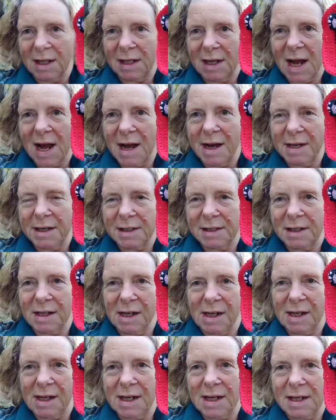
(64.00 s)
the eyes,
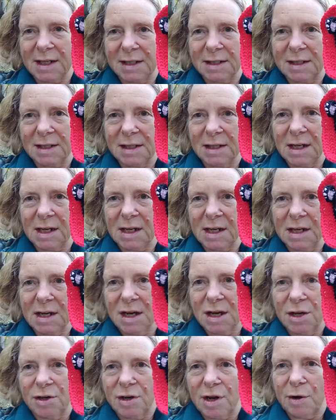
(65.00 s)
the ears and the
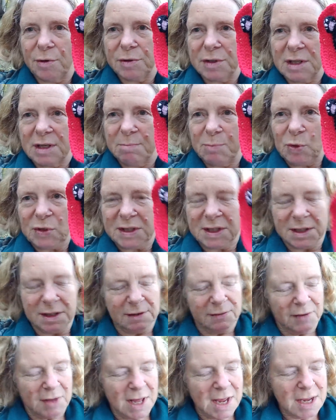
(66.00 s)
nose and
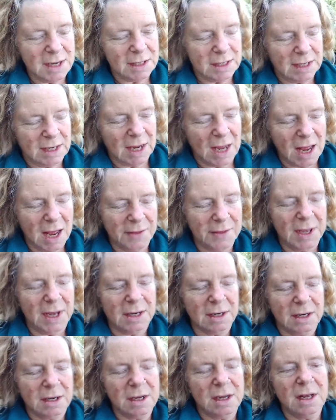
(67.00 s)
whiskers for that. And
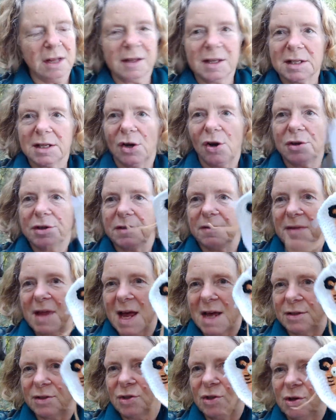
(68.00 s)
then there's a lot of
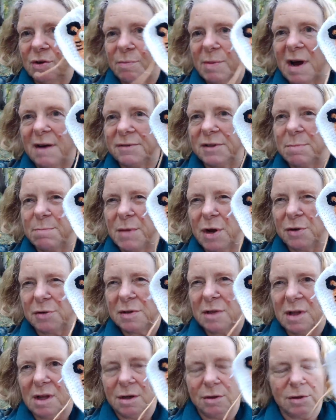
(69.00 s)
that to do, but I've done
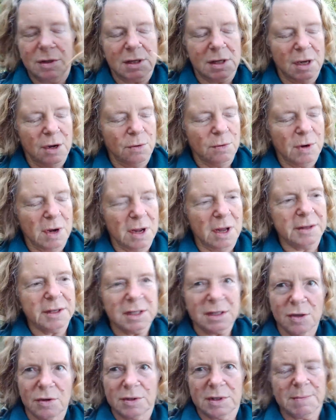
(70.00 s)
most of those. So and
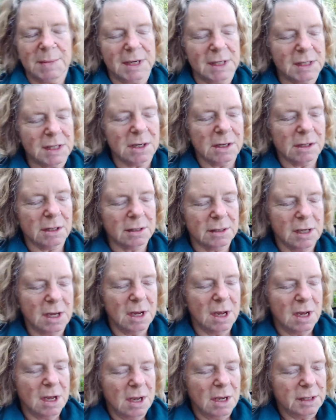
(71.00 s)
there's not so many tigers.
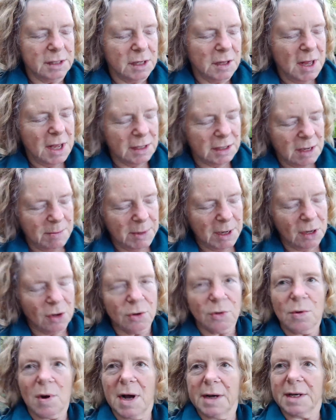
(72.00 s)
So that's coming
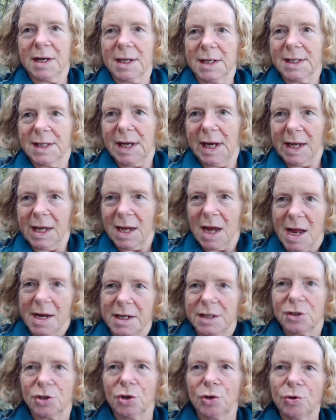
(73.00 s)
along quite nicely.
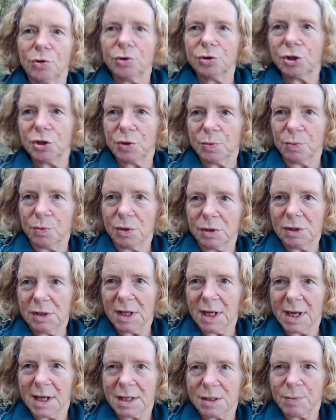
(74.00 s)
And it's gorgeous
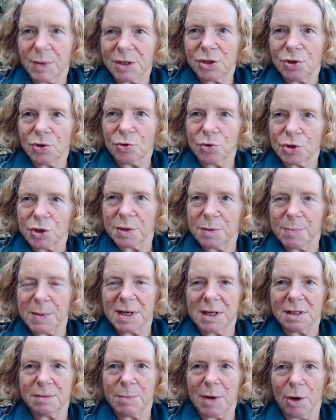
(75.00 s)
wool. It's West Yorkshire
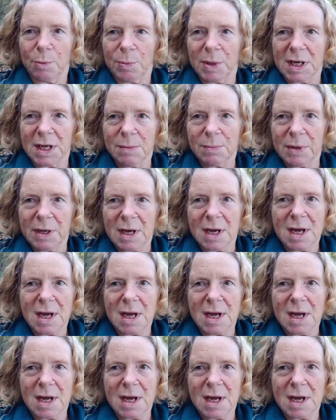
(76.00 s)
spinner's bow peak,